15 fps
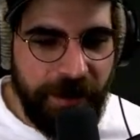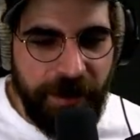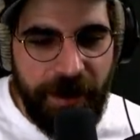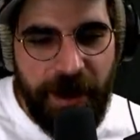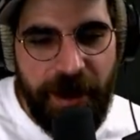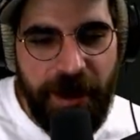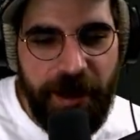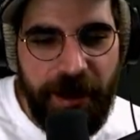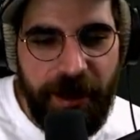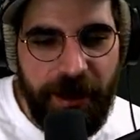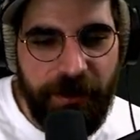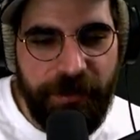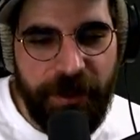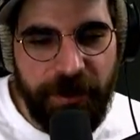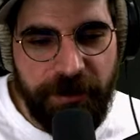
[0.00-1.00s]

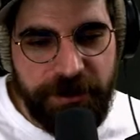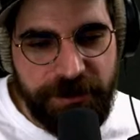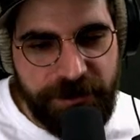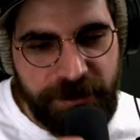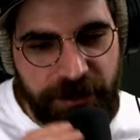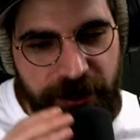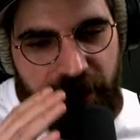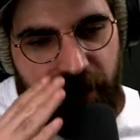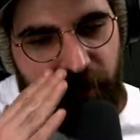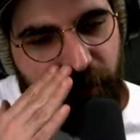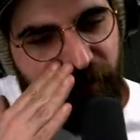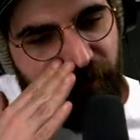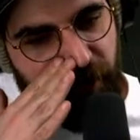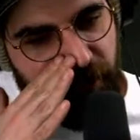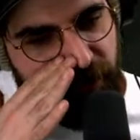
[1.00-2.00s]
Ah, thanks,
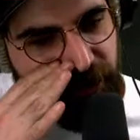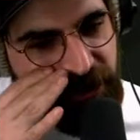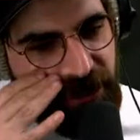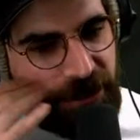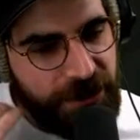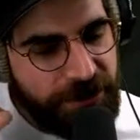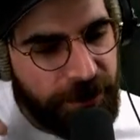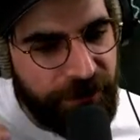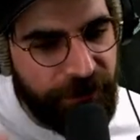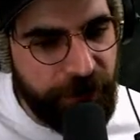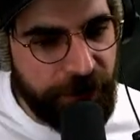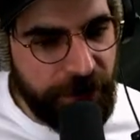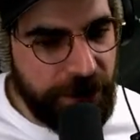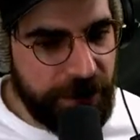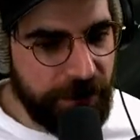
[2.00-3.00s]
Vulture Salesman, for
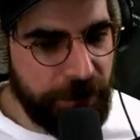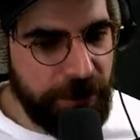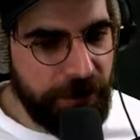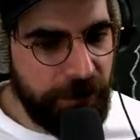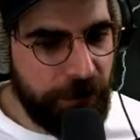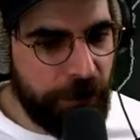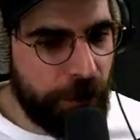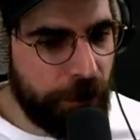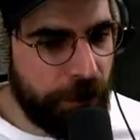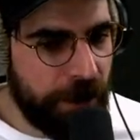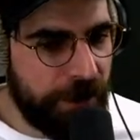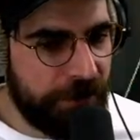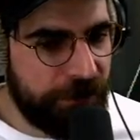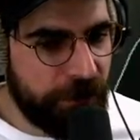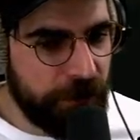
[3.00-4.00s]
correcting me.
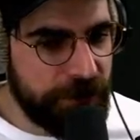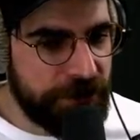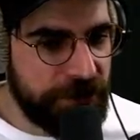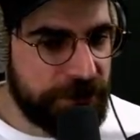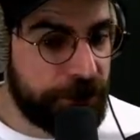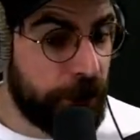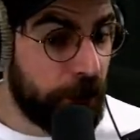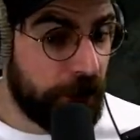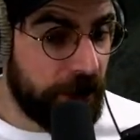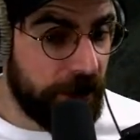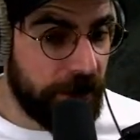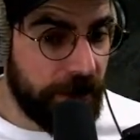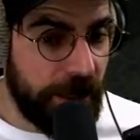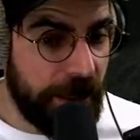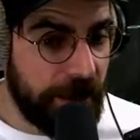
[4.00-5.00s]
Rona voices
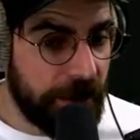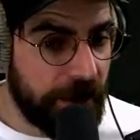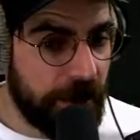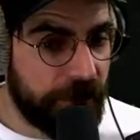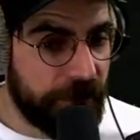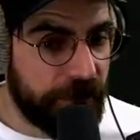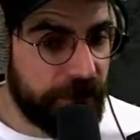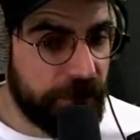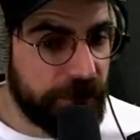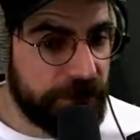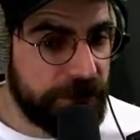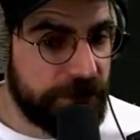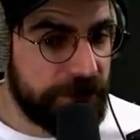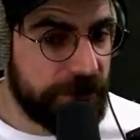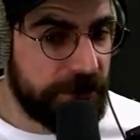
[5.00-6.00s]
Bonnie, and Clover is
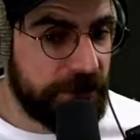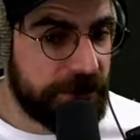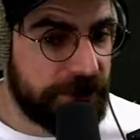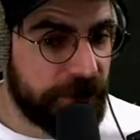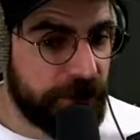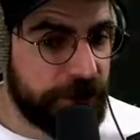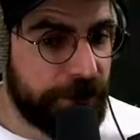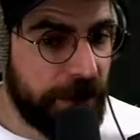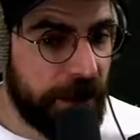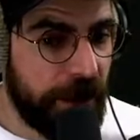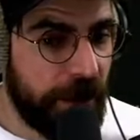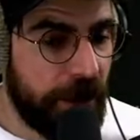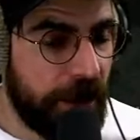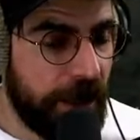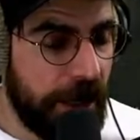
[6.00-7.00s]
voiced by
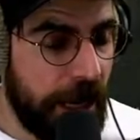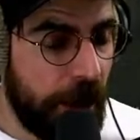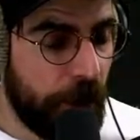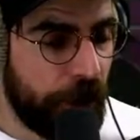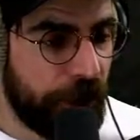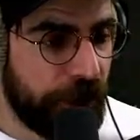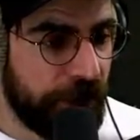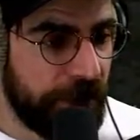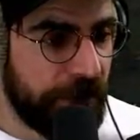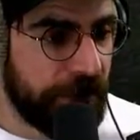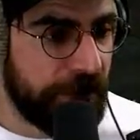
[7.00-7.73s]
Aufi.